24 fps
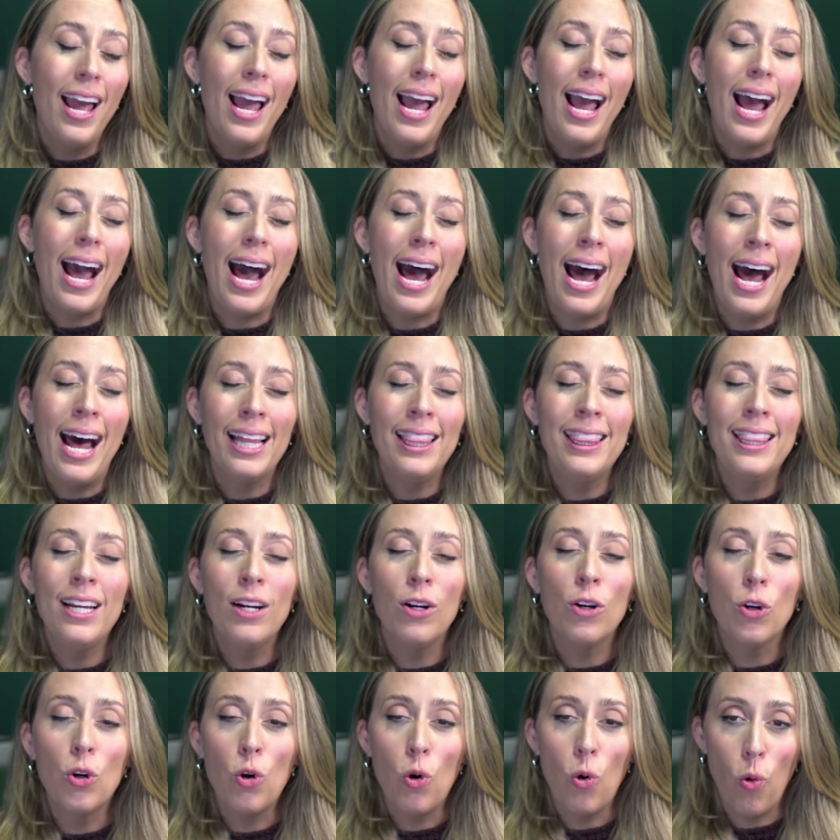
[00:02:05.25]
At
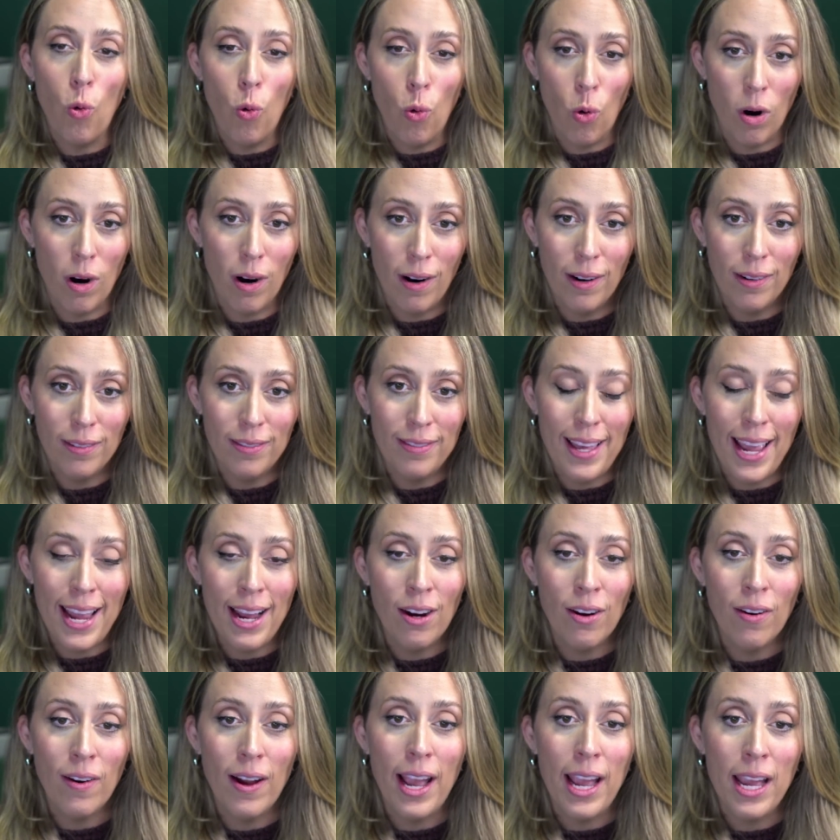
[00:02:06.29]
their core, they
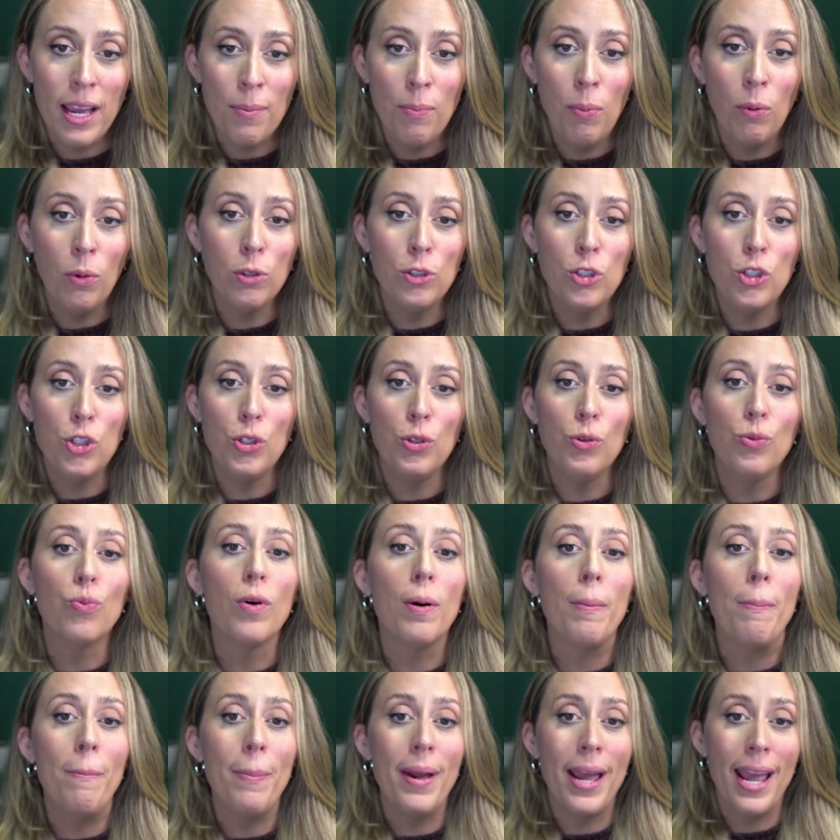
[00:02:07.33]
are able to
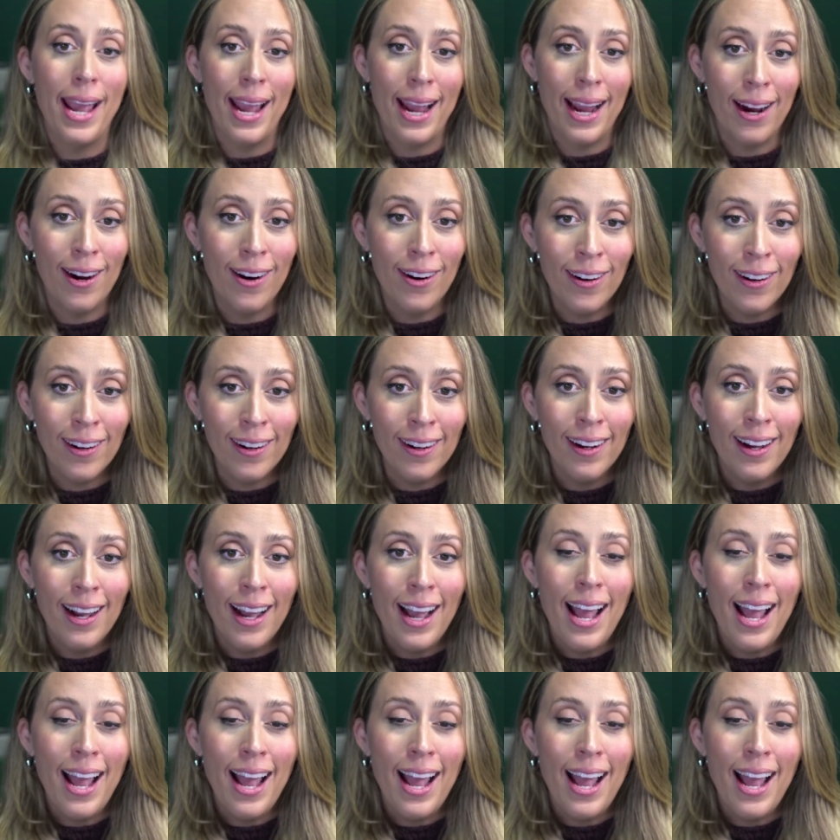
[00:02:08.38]
repair